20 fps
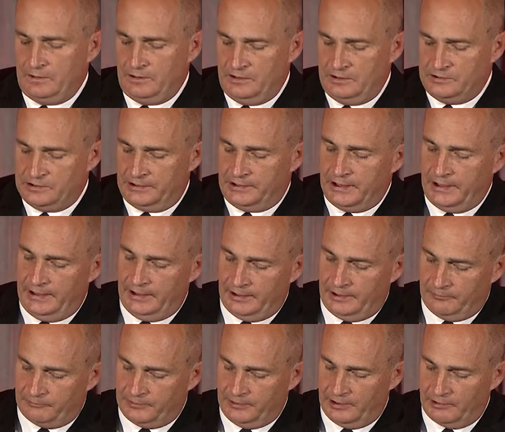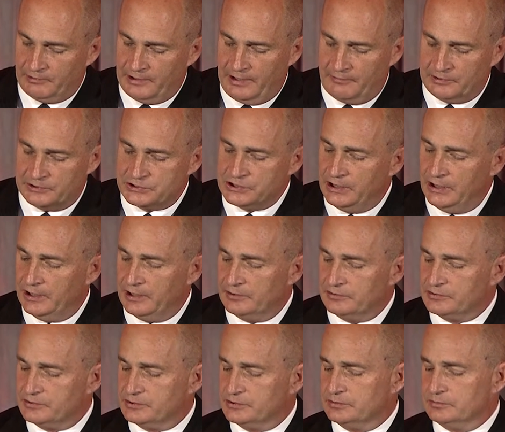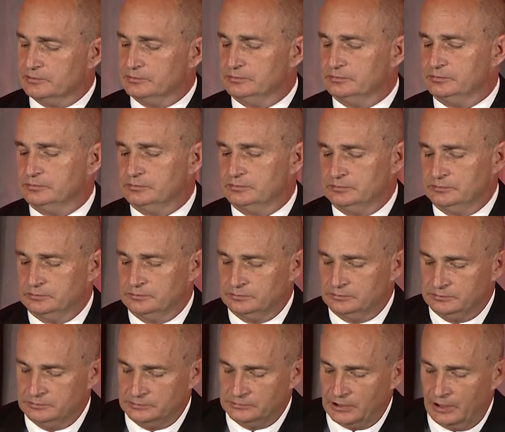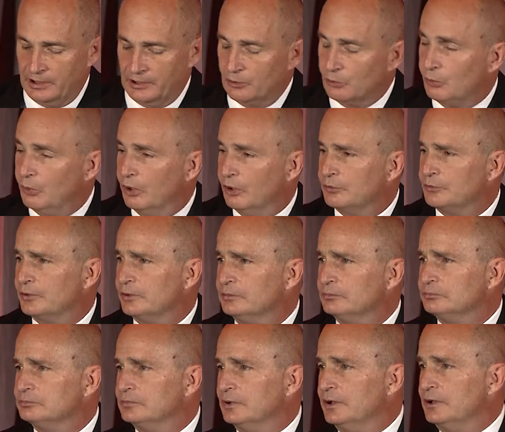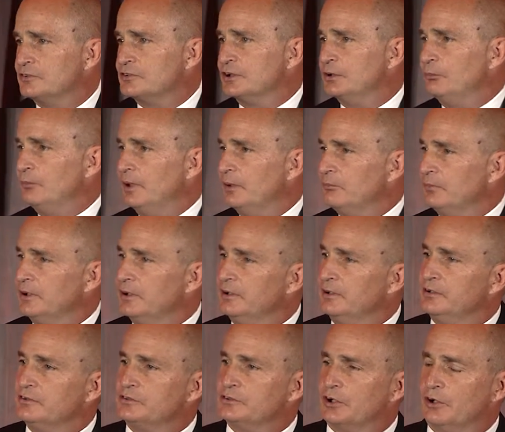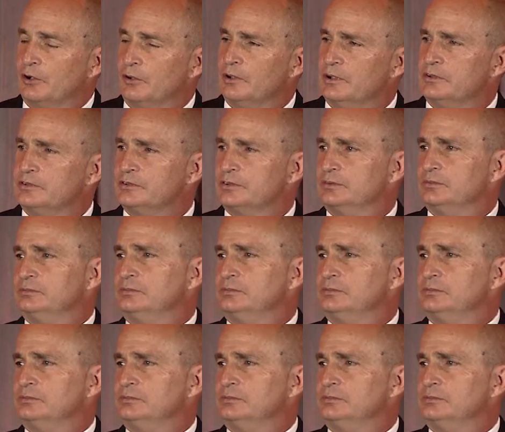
Said, Kenny, if you ever have a chance to honor Walter and his commitment and his courage,